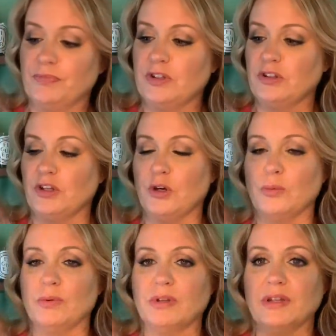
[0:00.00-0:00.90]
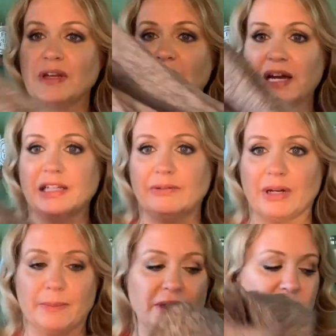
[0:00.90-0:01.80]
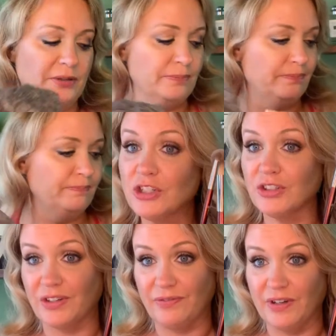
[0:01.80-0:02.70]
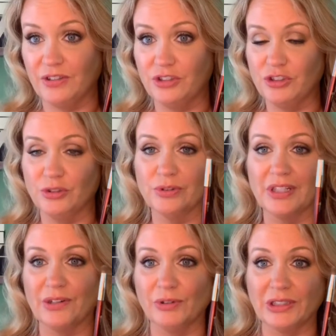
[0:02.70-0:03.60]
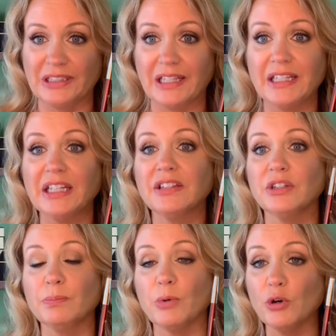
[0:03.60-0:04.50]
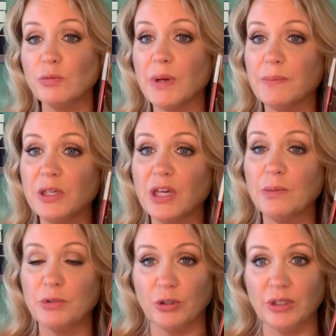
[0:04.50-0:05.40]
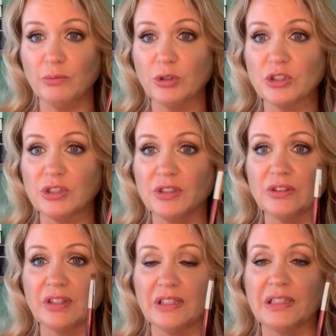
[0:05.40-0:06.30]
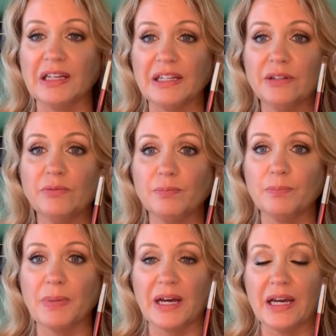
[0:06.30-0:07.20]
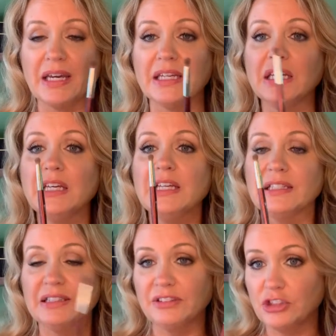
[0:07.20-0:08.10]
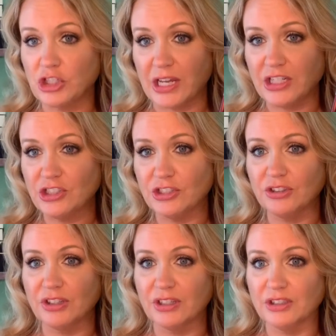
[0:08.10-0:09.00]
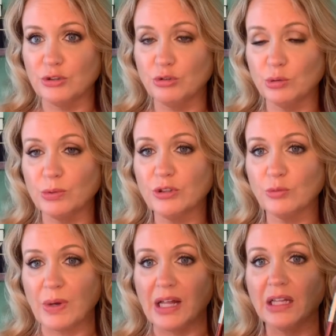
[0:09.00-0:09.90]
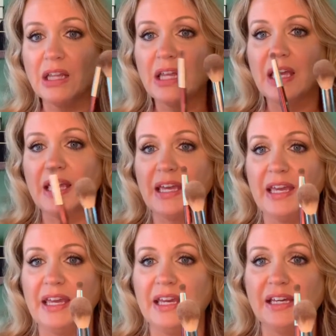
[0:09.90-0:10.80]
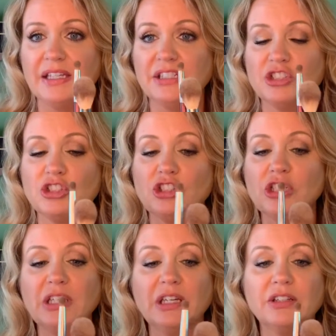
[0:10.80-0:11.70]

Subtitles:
so highly recommend. As I found in June that I really like, they're both by BK Beauty, which is a line by Lisa J. She's a YouTuber as well, and she